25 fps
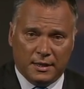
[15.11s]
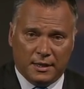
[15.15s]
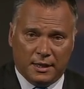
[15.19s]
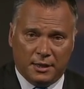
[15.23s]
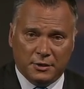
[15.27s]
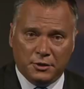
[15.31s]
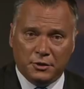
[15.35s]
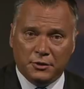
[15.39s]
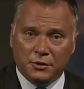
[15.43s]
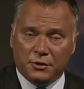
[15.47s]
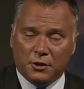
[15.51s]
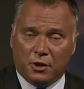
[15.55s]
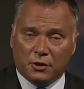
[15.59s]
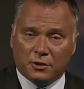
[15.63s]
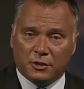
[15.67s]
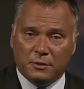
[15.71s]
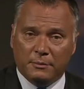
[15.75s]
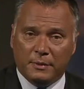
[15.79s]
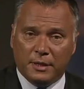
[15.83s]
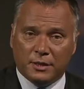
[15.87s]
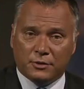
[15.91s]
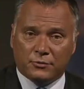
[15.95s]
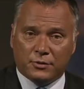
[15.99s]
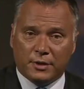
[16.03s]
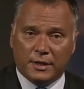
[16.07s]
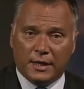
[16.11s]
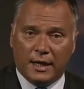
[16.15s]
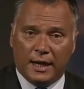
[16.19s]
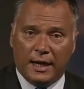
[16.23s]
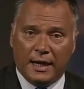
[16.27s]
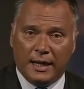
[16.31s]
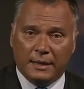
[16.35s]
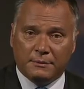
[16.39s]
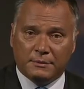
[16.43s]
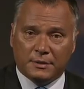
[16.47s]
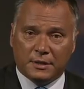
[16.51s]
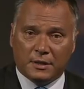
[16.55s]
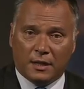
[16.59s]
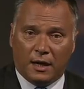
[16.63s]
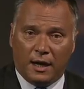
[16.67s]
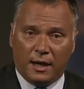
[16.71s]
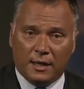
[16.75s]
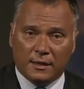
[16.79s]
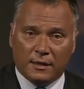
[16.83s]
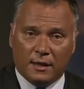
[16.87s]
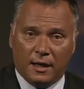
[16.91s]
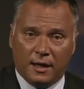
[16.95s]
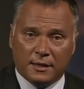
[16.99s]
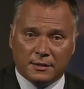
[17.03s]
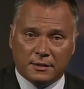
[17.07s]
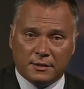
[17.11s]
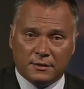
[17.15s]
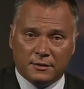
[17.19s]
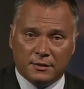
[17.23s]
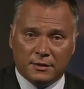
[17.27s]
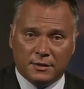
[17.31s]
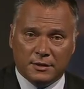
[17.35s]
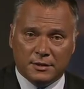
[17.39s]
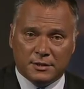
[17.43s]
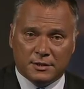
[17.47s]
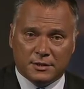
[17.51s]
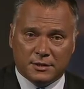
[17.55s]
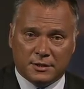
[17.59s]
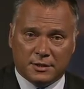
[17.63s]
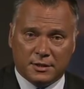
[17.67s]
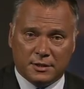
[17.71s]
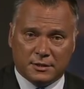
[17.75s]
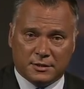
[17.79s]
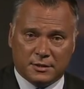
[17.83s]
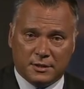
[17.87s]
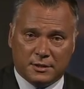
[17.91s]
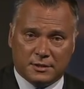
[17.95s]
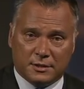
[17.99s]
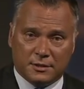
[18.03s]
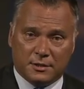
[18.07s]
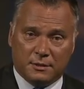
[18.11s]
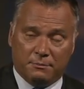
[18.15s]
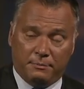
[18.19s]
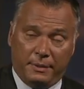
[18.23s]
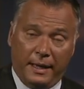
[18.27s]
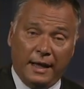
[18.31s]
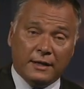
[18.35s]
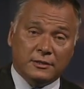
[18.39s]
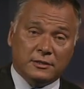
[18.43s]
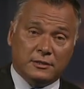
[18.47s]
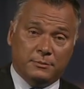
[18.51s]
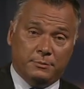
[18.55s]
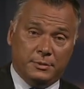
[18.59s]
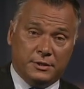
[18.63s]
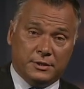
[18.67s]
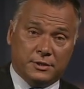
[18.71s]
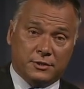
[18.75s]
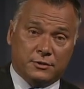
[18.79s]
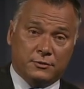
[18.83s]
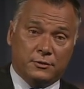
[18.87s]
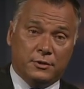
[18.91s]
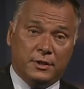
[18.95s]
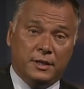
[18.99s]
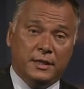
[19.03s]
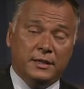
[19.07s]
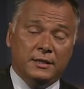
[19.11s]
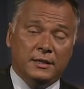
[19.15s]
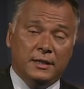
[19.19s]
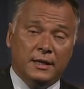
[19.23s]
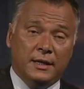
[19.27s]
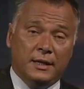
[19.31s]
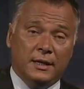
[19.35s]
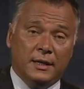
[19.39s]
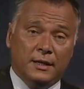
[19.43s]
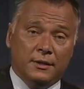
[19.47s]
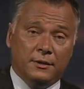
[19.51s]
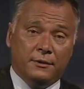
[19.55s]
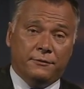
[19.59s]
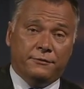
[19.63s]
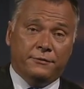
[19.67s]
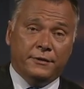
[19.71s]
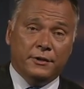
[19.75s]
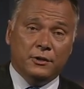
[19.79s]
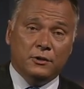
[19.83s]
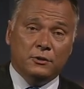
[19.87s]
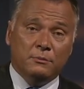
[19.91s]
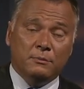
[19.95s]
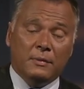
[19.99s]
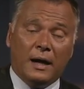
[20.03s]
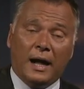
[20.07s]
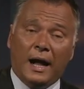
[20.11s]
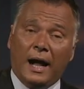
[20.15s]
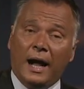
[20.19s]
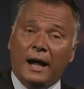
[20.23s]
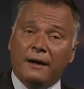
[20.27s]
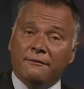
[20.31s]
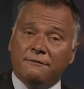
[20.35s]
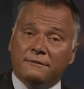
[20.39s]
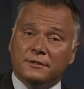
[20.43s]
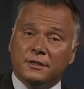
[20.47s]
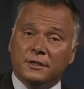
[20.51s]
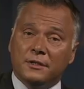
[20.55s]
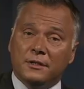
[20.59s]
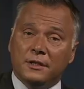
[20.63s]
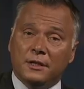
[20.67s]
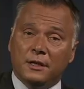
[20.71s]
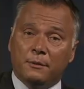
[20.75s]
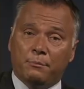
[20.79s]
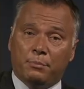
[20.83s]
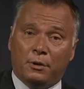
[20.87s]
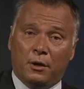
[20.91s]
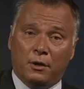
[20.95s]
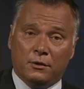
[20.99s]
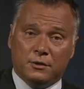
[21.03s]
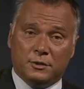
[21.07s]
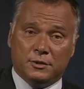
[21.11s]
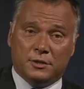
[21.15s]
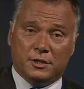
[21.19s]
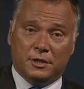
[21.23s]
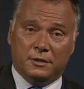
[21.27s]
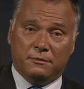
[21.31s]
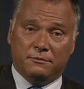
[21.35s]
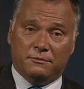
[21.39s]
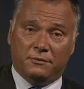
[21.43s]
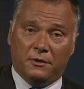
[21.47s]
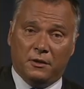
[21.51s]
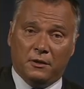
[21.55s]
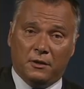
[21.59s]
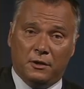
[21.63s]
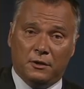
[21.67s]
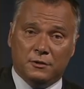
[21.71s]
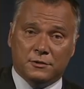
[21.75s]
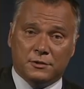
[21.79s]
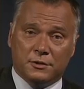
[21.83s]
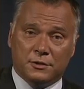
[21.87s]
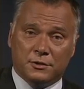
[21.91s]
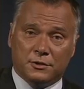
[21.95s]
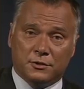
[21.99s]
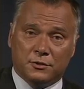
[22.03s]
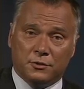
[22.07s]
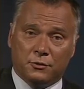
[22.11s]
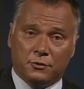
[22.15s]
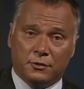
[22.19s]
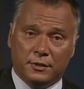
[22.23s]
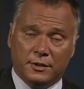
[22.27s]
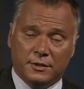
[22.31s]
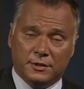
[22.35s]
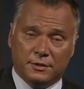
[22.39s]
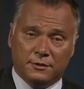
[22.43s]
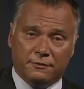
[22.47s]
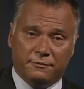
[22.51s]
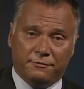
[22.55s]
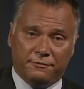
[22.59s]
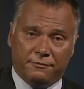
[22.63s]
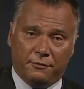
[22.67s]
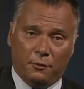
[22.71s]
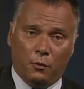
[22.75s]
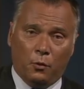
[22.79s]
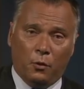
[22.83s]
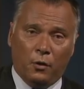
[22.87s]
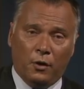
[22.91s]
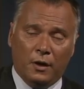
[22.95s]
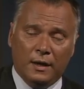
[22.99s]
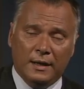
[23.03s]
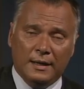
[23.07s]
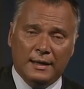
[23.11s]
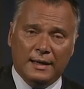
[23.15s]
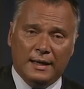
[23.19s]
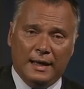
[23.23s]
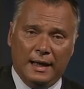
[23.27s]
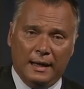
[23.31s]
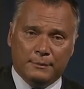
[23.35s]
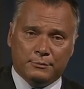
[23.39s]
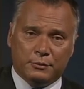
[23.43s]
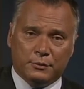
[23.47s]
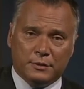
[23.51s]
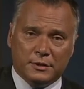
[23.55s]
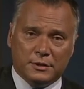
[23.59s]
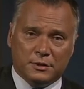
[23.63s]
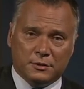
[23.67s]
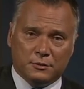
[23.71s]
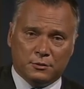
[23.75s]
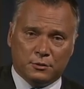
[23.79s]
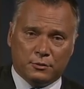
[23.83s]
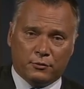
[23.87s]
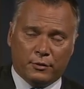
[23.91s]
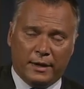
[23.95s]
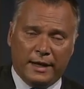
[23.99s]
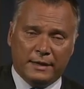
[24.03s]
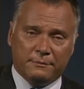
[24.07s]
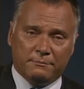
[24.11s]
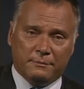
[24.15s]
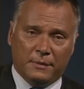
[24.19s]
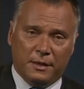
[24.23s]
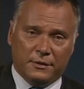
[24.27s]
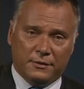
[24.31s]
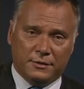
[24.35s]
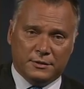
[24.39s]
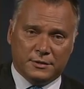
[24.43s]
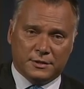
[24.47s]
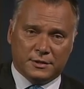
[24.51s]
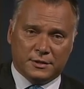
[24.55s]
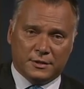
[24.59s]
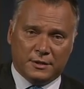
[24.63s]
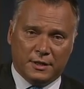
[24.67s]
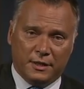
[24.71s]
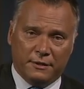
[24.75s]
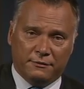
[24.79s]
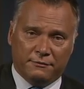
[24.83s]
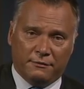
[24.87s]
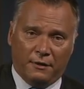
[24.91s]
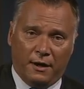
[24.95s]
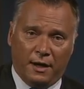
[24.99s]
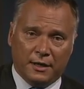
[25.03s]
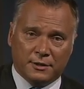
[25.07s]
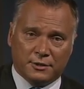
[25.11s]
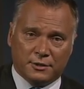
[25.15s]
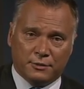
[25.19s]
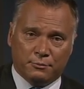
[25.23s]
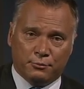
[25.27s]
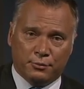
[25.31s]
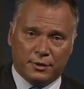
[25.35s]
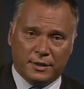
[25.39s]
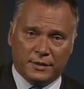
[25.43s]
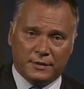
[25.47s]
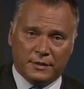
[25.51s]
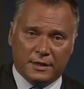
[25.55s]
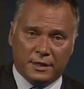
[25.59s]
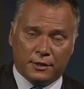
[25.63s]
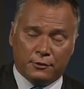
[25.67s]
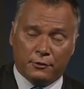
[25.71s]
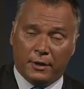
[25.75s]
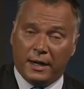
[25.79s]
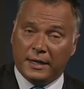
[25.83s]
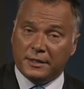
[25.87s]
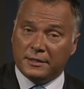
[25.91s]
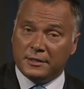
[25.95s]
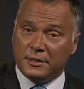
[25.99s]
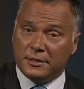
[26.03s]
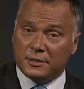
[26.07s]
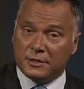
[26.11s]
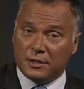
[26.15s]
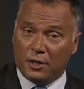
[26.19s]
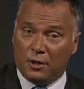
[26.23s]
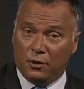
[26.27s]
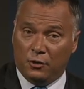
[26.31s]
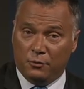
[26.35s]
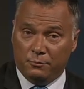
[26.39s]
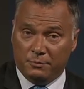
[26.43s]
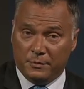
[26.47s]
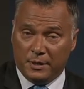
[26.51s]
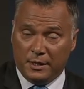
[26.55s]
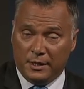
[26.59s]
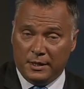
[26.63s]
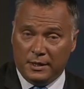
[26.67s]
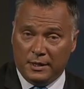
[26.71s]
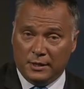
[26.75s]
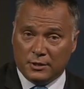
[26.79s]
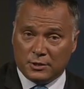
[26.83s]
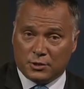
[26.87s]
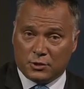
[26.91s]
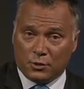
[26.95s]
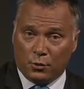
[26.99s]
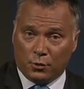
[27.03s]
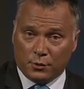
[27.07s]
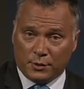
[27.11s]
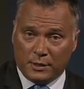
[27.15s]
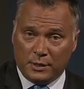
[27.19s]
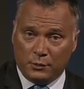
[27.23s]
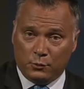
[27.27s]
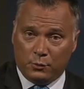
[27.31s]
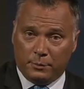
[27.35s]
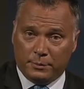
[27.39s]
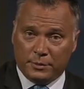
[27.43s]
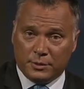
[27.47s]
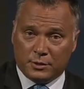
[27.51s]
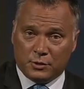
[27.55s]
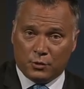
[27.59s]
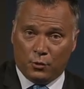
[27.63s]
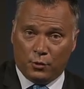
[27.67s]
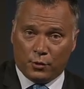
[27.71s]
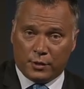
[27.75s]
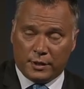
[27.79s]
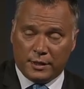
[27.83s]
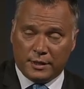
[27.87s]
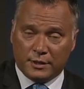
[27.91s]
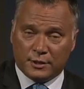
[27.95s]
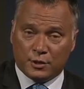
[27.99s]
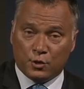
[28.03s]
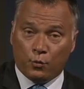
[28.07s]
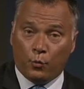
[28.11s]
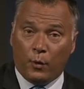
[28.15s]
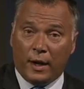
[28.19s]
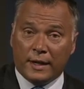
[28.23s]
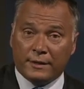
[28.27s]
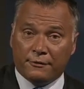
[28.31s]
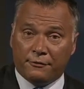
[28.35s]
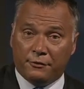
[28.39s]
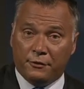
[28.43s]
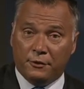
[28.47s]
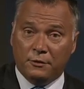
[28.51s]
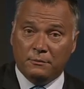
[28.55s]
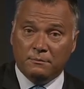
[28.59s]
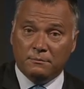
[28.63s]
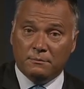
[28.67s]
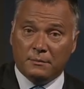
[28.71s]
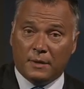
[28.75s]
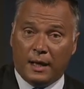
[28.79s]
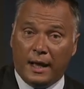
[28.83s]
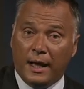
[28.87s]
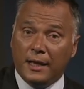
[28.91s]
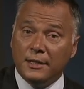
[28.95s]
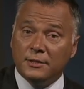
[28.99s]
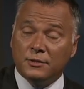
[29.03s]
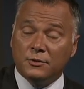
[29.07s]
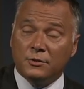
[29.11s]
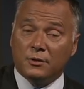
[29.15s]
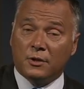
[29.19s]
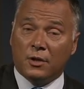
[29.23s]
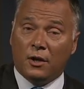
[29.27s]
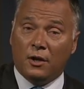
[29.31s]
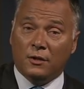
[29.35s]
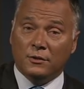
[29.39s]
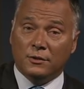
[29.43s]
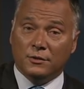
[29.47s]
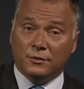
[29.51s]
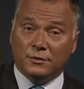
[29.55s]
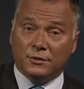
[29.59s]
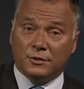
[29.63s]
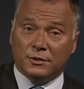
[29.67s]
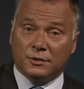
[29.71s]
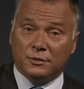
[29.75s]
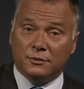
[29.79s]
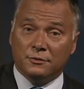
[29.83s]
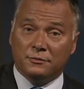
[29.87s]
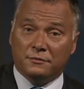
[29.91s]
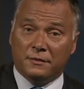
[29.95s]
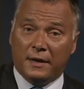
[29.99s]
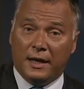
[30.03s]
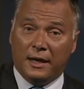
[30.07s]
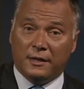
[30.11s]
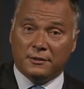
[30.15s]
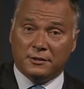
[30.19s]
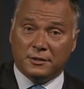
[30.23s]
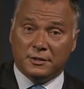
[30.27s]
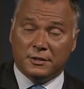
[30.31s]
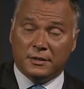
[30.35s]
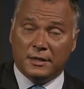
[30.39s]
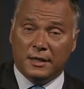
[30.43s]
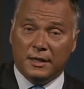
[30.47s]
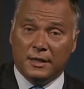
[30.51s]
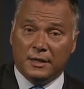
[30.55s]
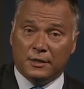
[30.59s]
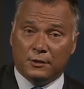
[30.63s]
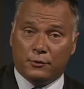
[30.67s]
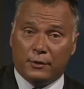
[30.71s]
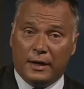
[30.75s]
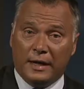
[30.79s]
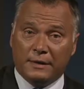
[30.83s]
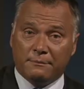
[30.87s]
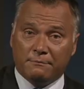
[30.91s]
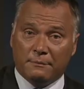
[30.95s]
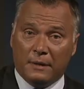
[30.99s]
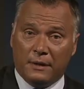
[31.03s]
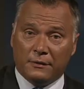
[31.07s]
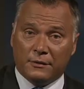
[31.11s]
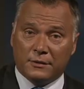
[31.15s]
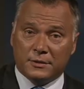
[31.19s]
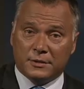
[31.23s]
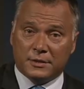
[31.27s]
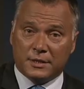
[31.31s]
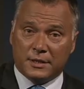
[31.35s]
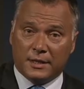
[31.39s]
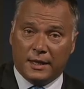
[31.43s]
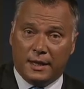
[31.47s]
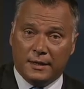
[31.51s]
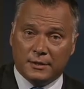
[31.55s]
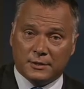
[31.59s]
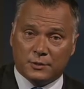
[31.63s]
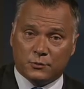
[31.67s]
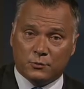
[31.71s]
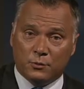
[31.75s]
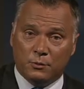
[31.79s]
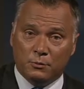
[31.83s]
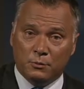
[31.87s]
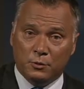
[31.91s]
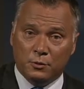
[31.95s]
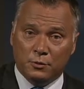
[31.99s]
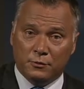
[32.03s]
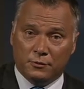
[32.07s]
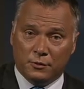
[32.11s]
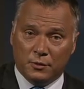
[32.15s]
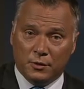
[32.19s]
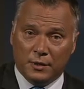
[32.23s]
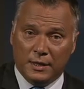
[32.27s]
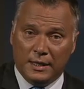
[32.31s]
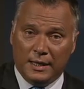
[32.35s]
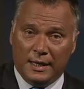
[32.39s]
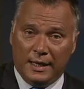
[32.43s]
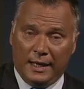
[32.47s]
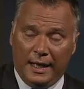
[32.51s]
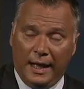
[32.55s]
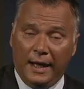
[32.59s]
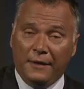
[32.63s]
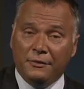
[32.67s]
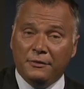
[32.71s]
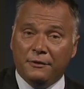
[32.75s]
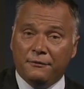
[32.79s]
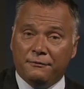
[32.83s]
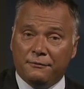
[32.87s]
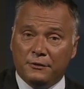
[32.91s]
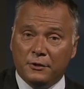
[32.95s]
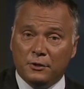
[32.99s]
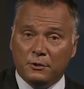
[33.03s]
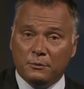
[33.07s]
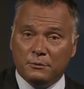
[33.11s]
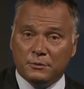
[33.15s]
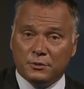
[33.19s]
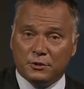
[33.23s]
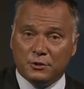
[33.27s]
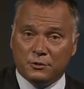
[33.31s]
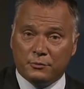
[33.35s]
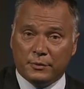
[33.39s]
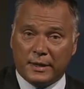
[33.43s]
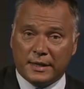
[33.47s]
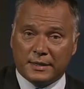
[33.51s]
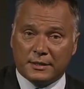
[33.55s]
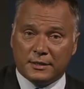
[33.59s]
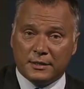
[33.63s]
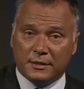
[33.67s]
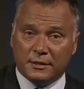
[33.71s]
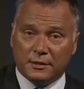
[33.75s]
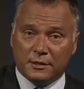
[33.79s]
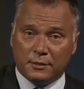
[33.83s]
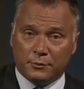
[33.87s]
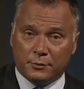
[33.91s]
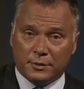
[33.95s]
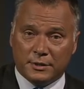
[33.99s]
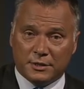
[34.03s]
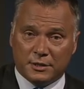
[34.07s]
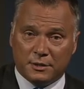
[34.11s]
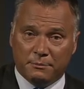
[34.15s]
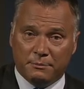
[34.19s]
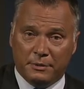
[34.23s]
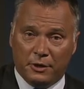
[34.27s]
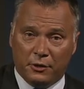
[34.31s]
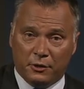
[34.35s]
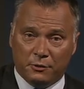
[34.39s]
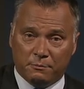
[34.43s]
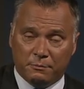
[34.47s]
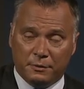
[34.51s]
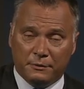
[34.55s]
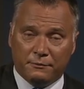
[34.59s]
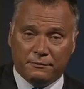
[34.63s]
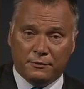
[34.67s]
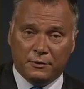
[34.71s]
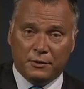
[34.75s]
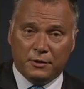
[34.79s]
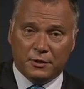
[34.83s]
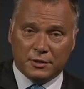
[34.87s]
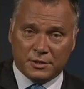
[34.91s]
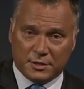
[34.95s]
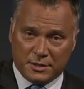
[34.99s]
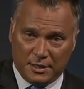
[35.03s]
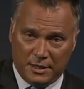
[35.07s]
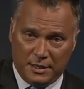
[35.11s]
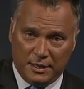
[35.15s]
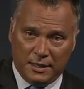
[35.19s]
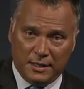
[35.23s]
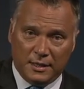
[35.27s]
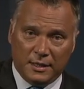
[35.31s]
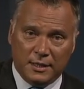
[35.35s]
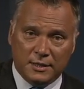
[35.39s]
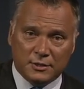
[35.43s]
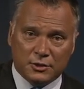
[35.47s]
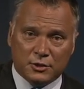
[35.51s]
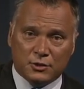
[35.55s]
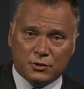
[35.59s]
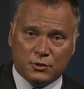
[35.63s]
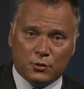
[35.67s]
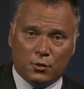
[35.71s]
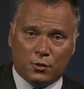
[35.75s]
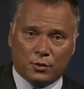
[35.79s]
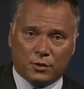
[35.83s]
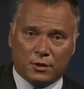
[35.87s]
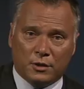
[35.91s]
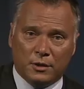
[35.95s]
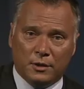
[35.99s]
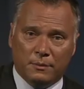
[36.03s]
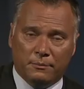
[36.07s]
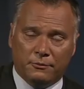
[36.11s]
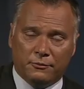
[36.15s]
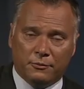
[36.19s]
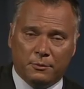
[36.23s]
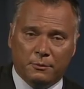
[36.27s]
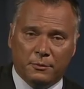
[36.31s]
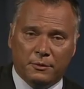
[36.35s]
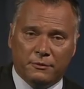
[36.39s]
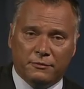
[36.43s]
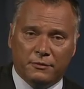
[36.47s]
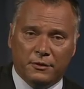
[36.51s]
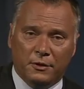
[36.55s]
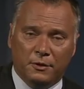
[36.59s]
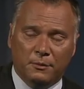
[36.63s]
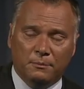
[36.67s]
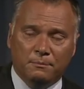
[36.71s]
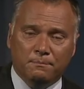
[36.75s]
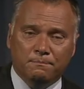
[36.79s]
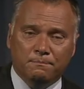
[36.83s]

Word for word: A new documentary aimed at highlighting these statistics is about to be screened. The film After the Apology follows the stories of four Aboriginal grandmothers and their fight to bring their grandkids home. Shortly, we'll be talking to one of them, Hazel Collins, who founded Grandmothers Against Removal, and the film's director, Larissa Behrendt. But first, here's a short clip from the film.